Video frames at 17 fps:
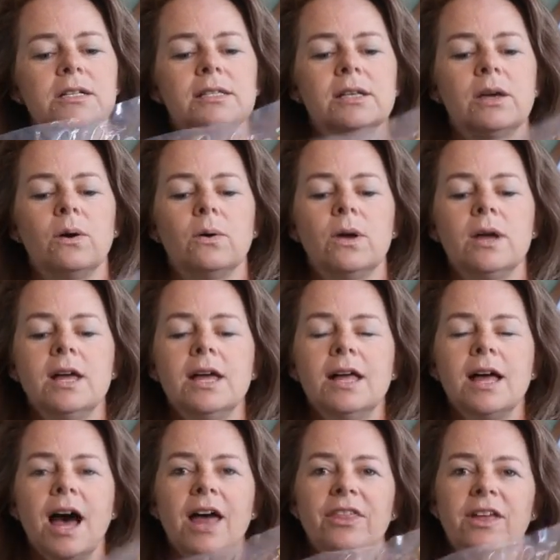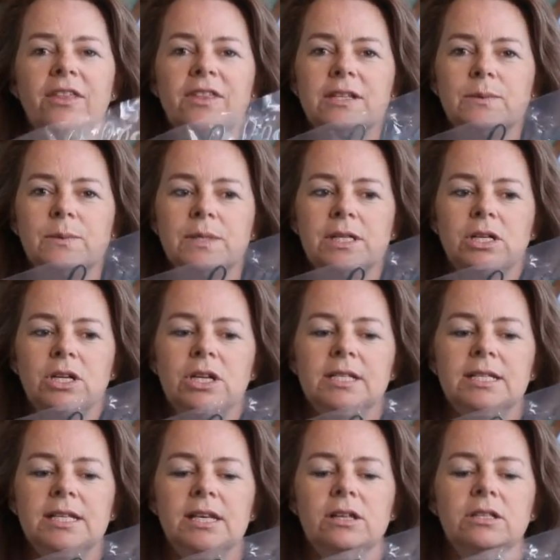So I thought this was a
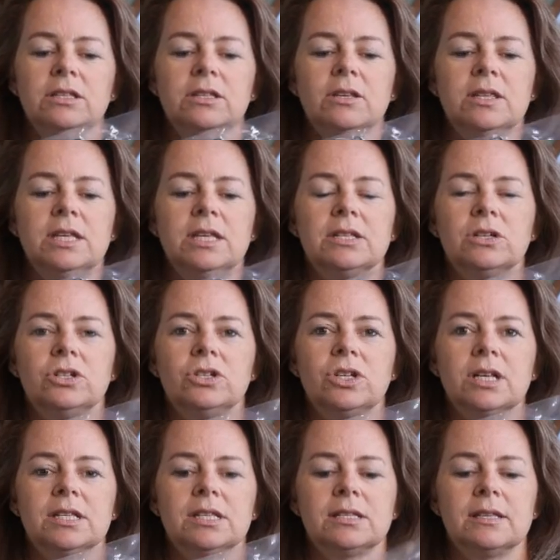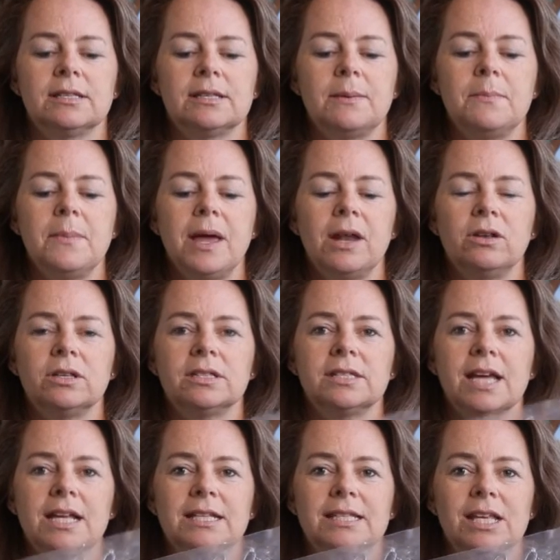good deal. So these are just some metal
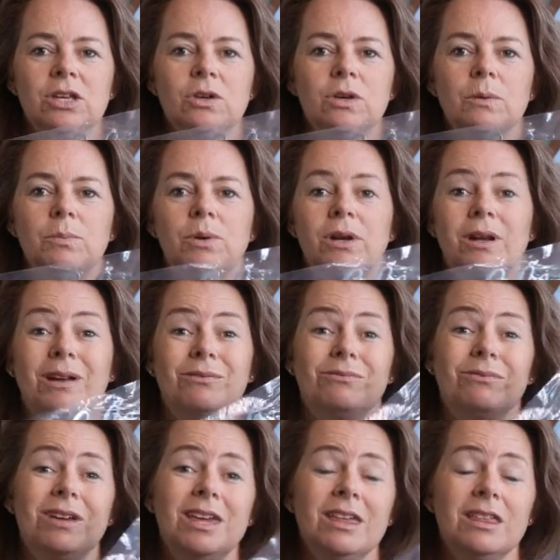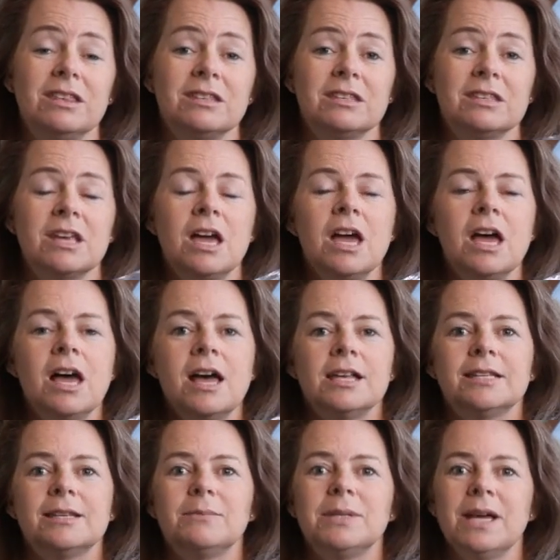signs that you can put on wreaths.
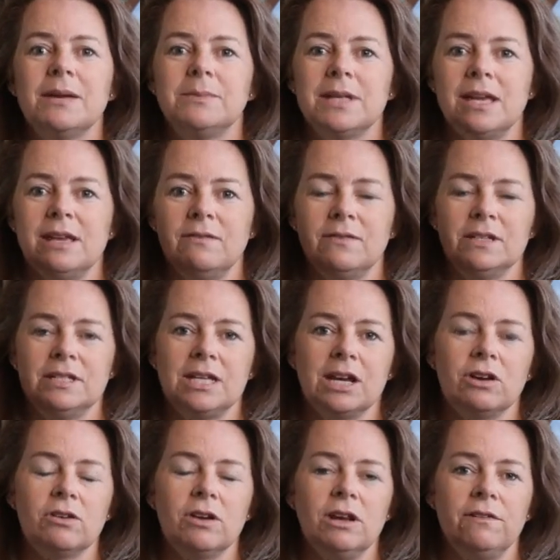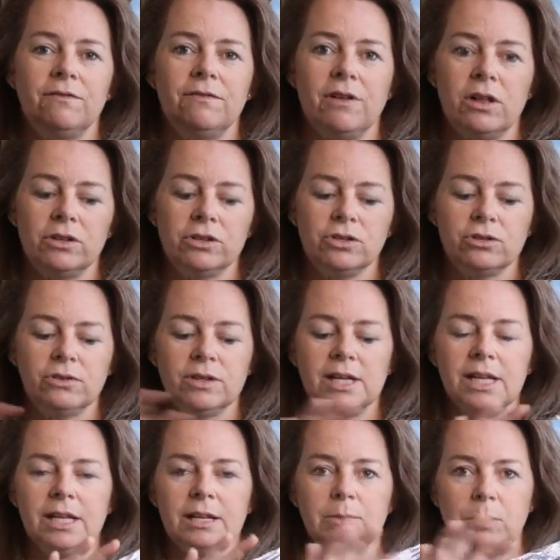Sometimes I even decorate a fall
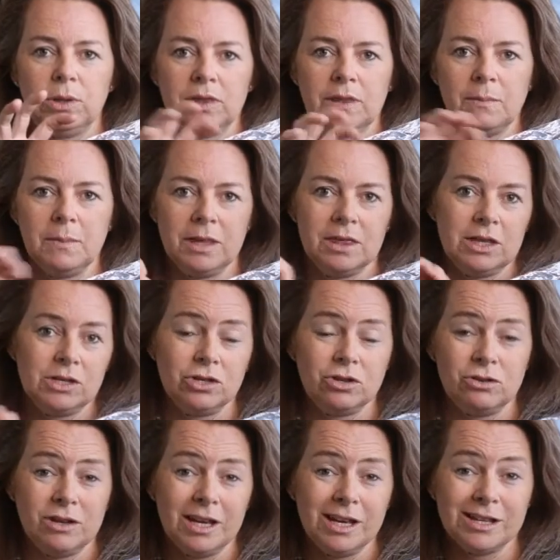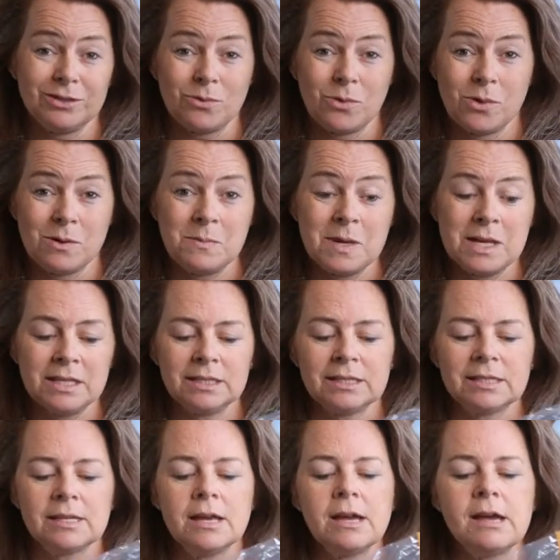tree and put them in the tree as
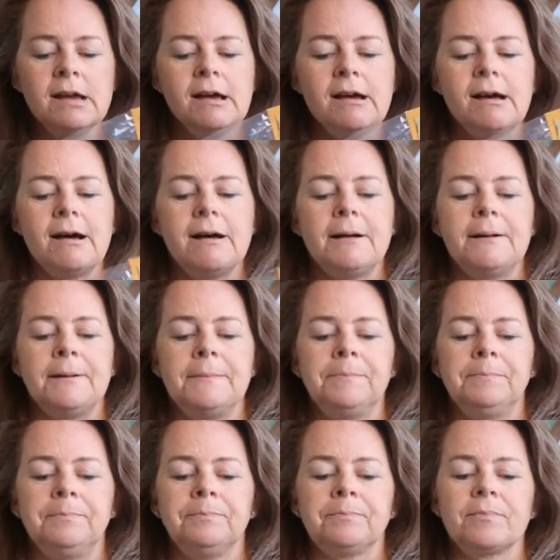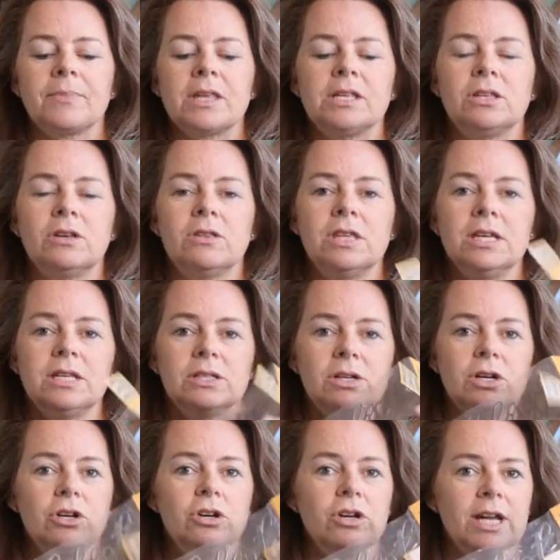ornaments. So these
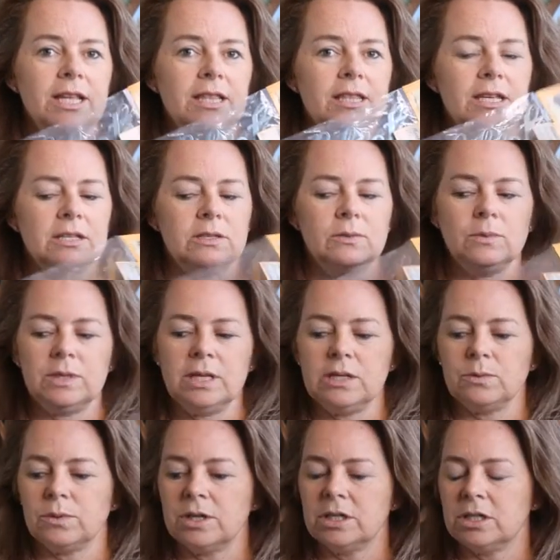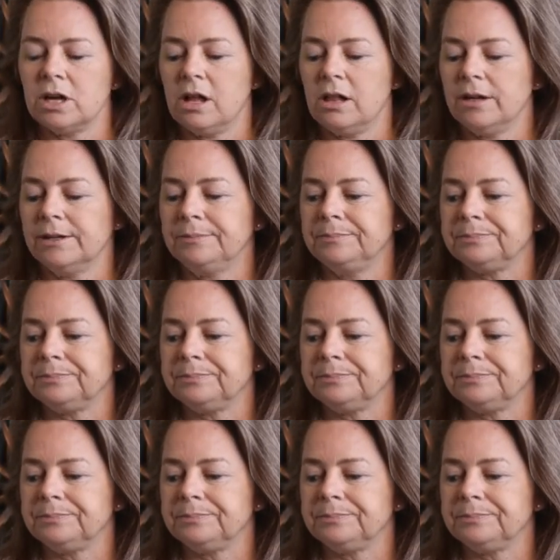are great. These were $1.